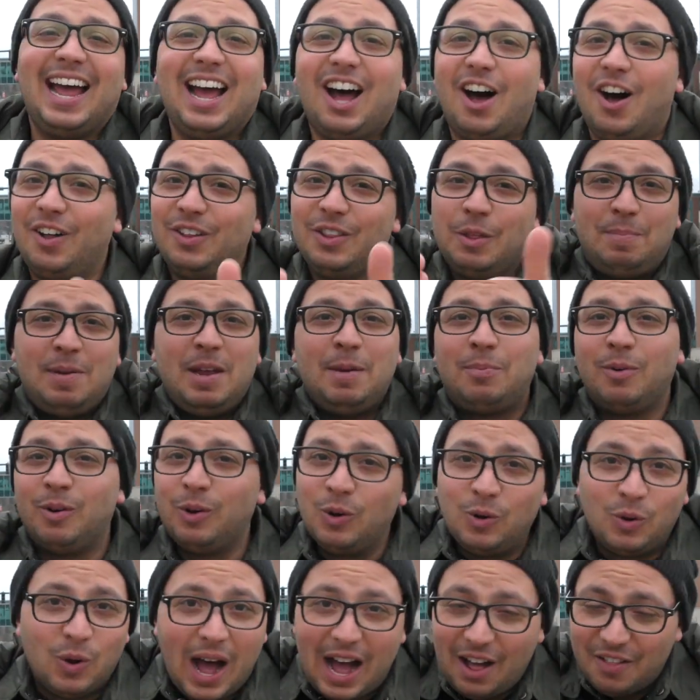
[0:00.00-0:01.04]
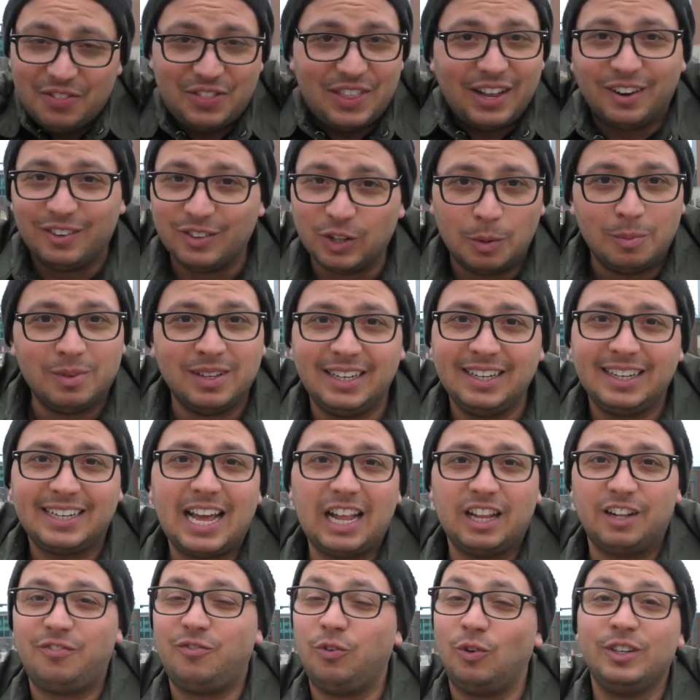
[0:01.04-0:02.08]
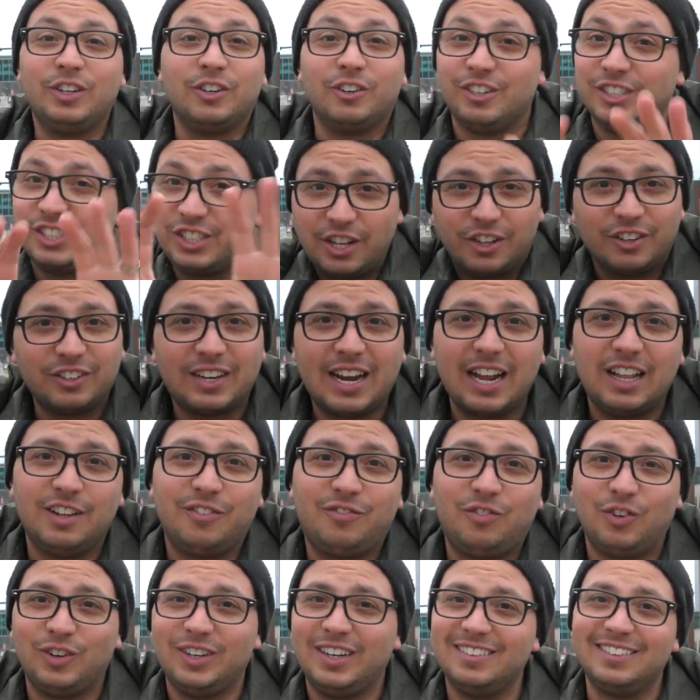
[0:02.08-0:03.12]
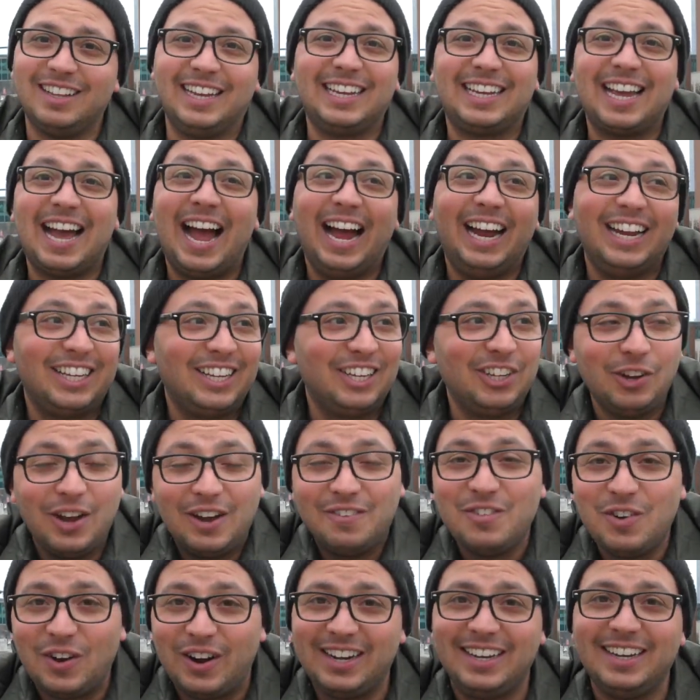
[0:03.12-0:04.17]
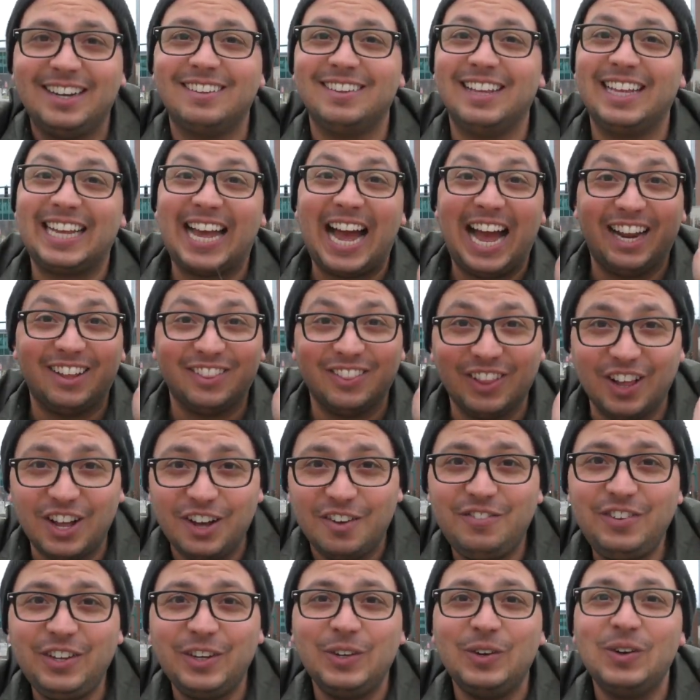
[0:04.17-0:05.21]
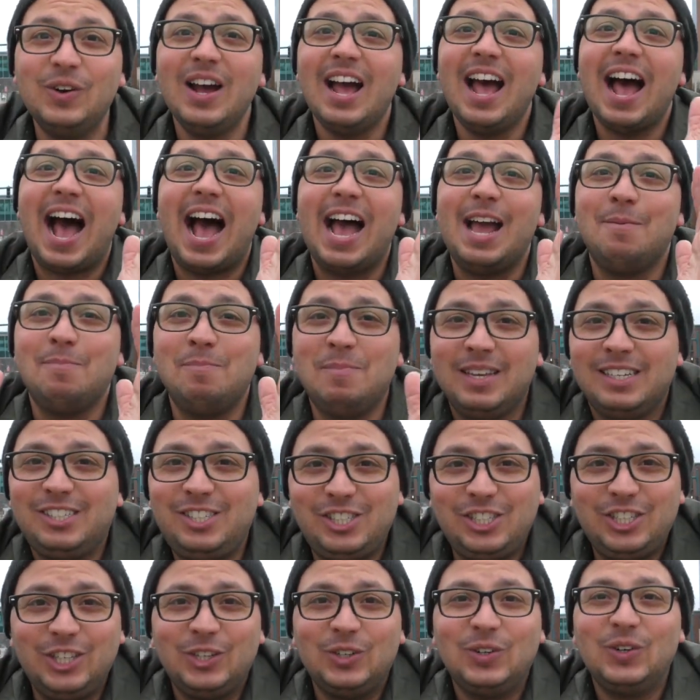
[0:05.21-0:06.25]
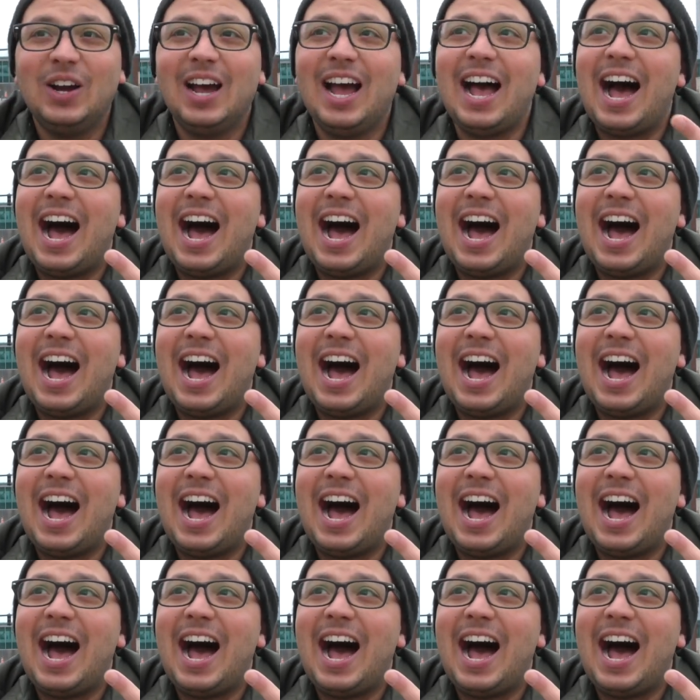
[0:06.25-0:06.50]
All the people who out there in Loma Linda, California, or in Southern California, like, you have no idea. Like, I love you, I miss you.